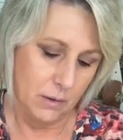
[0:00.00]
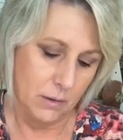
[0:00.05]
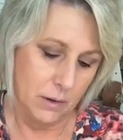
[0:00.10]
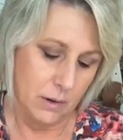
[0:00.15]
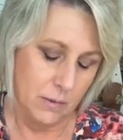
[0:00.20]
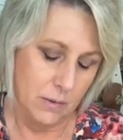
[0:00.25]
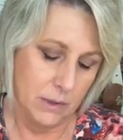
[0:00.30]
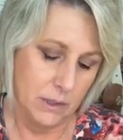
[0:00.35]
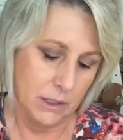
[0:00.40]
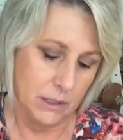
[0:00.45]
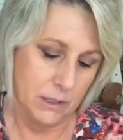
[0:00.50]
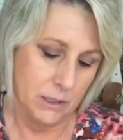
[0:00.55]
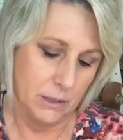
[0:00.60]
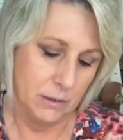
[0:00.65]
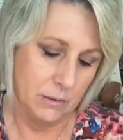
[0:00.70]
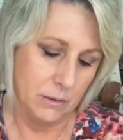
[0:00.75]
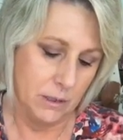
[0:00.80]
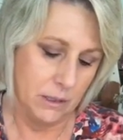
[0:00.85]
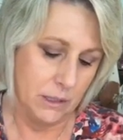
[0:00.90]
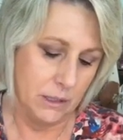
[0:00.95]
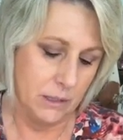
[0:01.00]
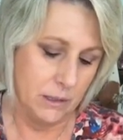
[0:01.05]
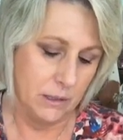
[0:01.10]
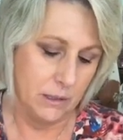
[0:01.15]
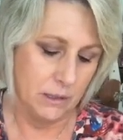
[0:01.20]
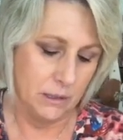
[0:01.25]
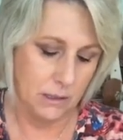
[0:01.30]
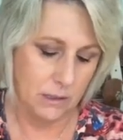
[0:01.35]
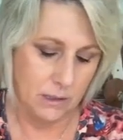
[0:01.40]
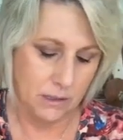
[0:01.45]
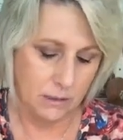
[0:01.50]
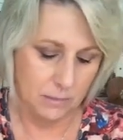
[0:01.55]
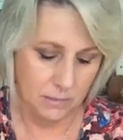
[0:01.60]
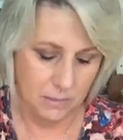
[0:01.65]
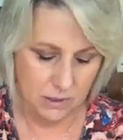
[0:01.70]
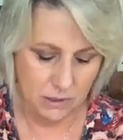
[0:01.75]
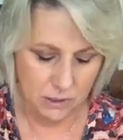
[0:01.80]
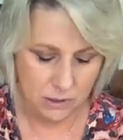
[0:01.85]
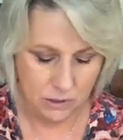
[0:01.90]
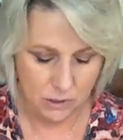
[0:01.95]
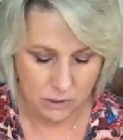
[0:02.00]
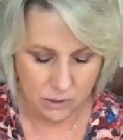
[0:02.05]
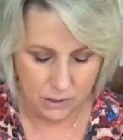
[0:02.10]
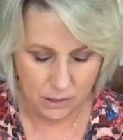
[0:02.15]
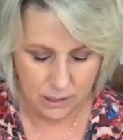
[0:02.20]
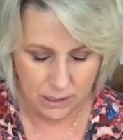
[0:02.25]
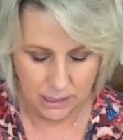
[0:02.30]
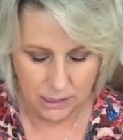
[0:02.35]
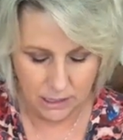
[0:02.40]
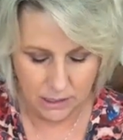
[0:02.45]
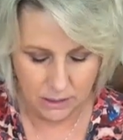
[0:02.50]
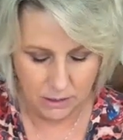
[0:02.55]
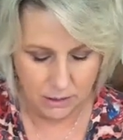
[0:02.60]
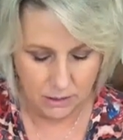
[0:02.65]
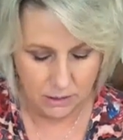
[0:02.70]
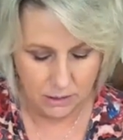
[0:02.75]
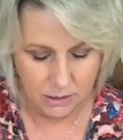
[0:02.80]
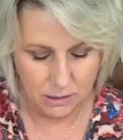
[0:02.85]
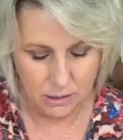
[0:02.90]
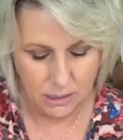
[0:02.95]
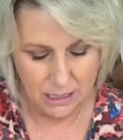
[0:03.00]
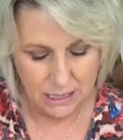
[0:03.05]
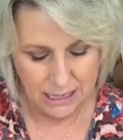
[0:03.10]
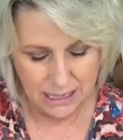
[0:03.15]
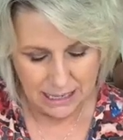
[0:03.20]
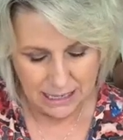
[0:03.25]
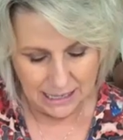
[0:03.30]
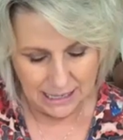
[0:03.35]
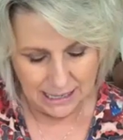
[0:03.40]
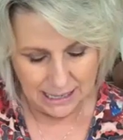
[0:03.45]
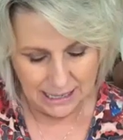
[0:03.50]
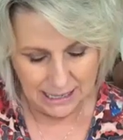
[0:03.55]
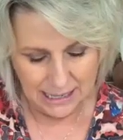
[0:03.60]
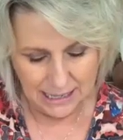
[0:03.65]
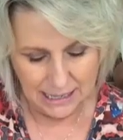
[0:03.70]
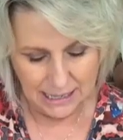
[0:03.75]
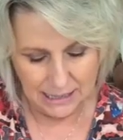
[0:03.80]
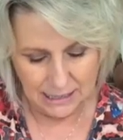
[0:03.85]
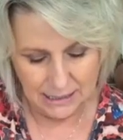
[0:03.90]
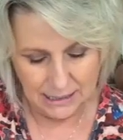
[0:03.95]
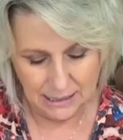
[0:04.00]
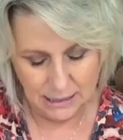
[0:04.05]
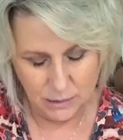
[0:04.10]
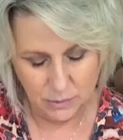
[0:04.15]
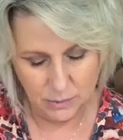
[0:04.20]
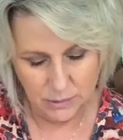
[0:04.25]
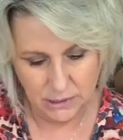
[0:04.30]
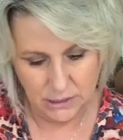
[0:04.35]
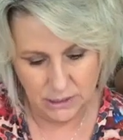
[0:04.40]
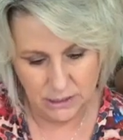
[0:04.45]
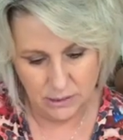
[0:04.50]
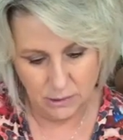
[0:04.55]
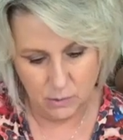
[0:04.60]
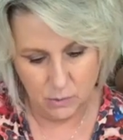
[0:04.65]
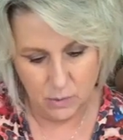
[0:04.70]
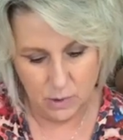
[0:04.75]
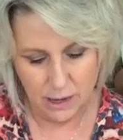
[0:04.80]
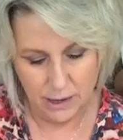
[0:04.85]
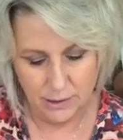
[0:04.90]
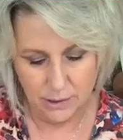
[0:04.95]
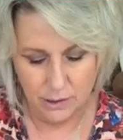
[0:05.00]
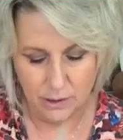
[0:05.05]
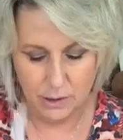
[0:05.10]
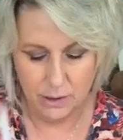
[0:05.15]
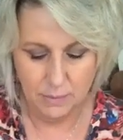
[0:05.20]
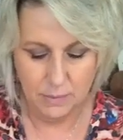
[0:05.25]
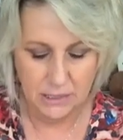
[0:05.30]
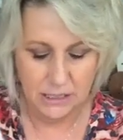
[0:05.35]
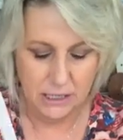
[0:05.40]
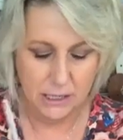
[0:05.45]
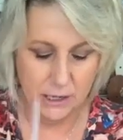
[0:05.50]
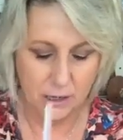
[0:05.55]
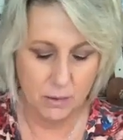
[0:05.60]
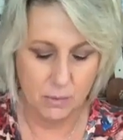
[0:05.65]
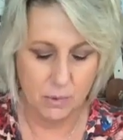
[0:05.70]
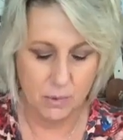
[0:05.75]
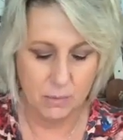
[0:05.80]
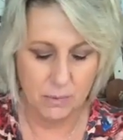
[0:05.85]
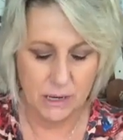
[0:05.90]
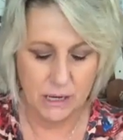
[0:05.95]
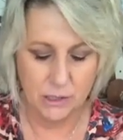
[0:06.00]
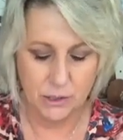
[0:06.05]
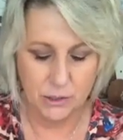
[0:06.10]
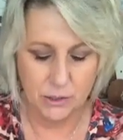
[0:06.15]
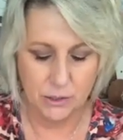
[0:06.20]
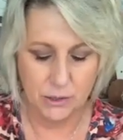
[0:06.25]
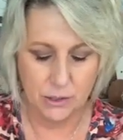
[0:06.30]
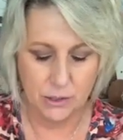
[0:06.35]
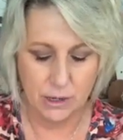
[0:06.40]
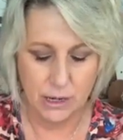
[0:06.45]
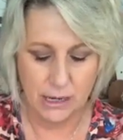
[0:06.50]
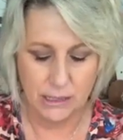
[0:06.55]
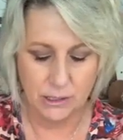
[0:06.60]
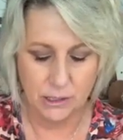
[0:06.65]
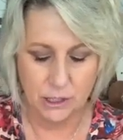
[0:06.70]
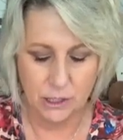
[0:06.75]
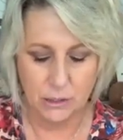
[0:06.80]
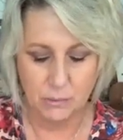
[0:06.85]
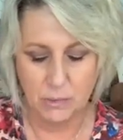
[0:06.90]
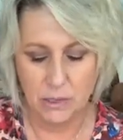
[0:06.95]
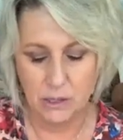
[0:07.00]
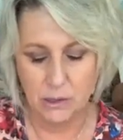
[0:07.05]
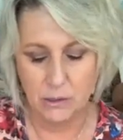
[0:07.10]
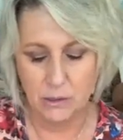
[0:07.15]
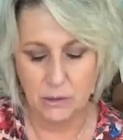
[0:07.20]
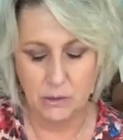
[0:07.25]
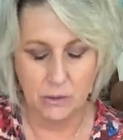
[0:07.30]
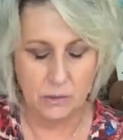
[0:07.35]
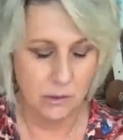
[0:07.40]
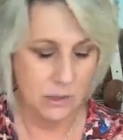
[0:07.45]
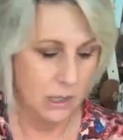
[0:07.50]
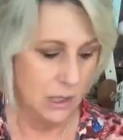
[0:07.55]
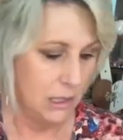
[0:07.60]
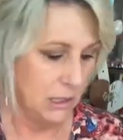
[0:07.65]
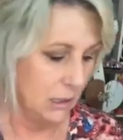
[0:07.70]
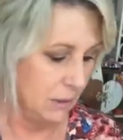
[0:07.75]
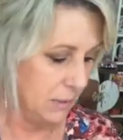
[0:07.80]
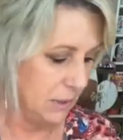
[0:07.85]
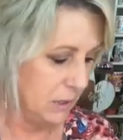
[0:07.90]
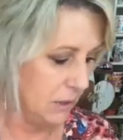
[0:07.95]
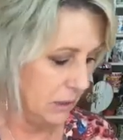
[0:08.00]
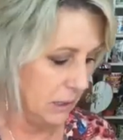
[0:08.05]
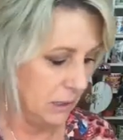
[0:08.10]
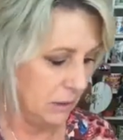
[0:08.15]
I do I want to do this? I'm going to start here. I didn't get, this one's a little wider. I'm a terrible measurer. That's Jimmy Lou. Let